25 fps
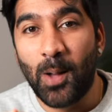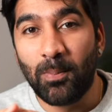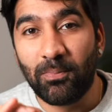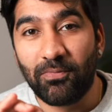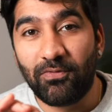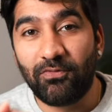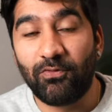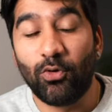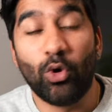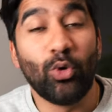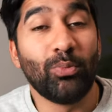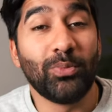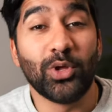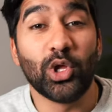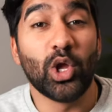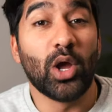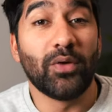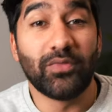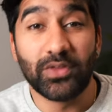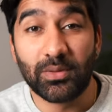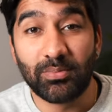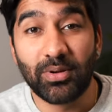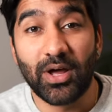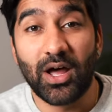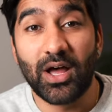for me
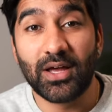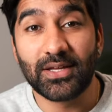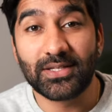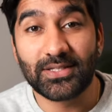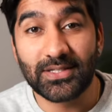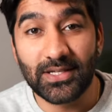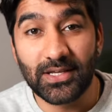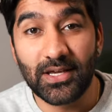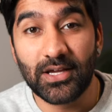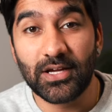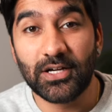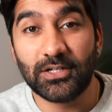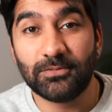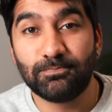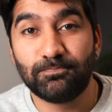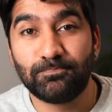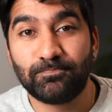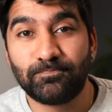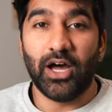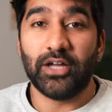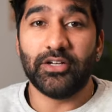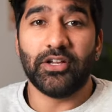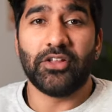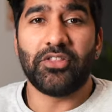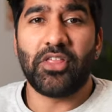over the past year.
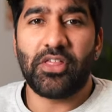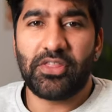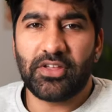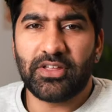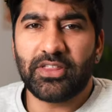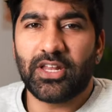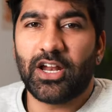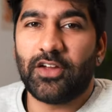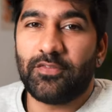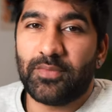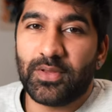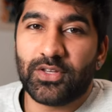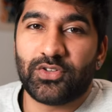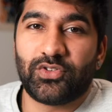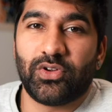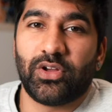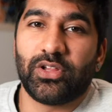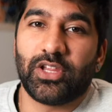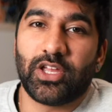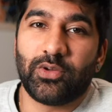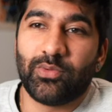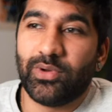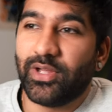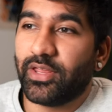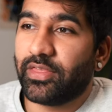Another thing that I've been
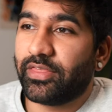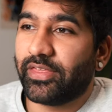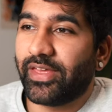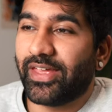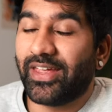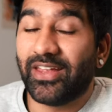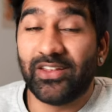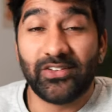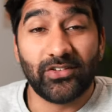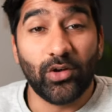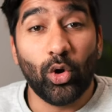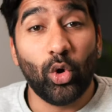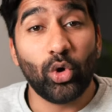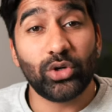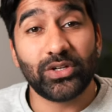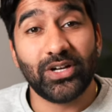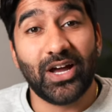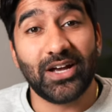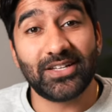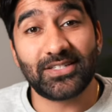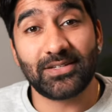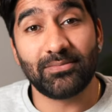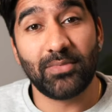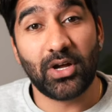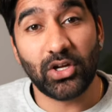struggling with is
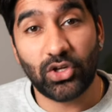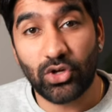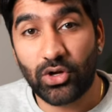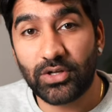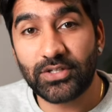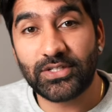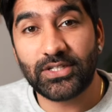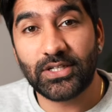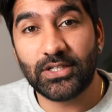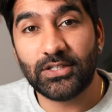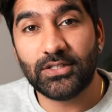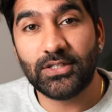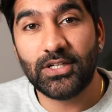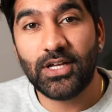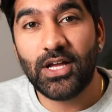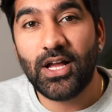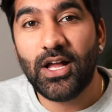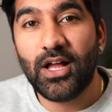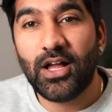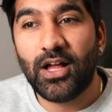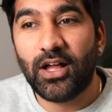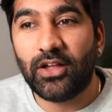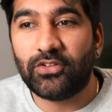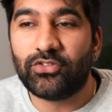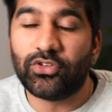organizing my content.
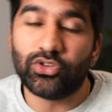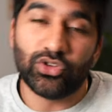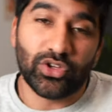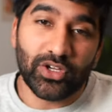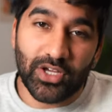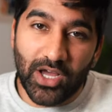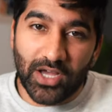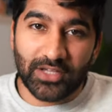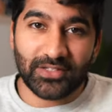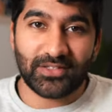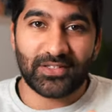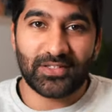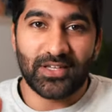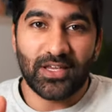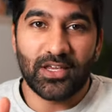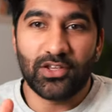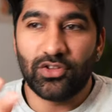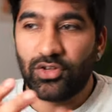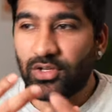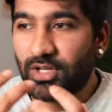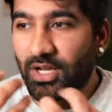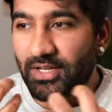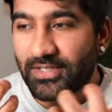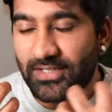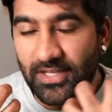So you guys see
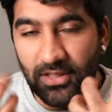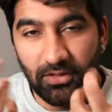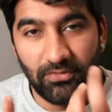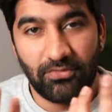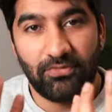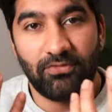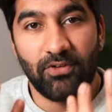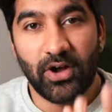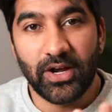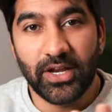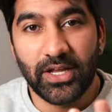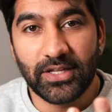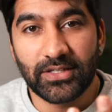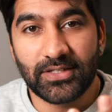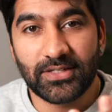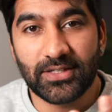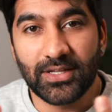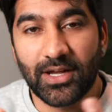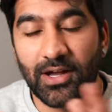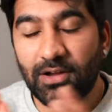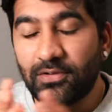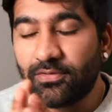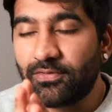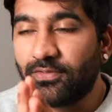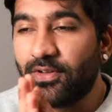the front end
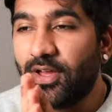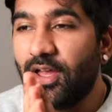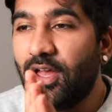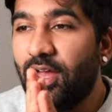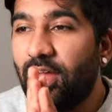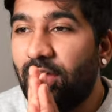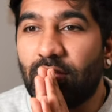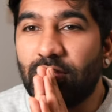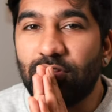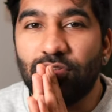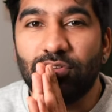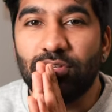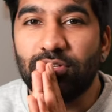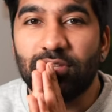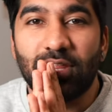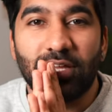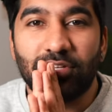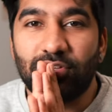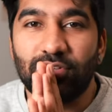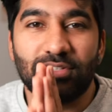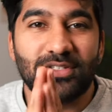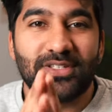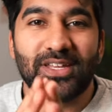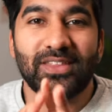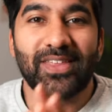stuff, and you
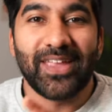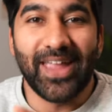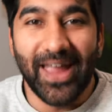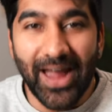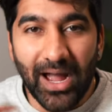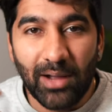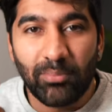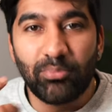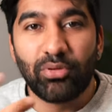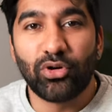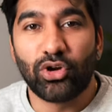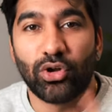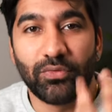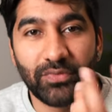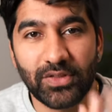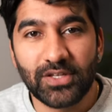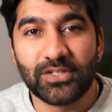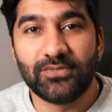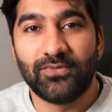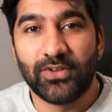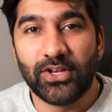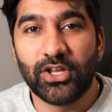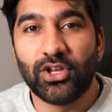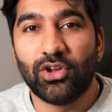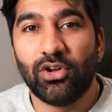see the output of these
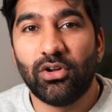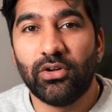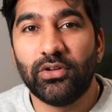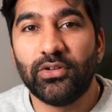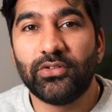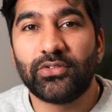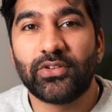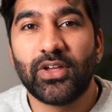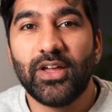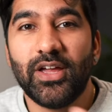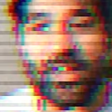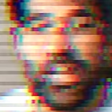videos,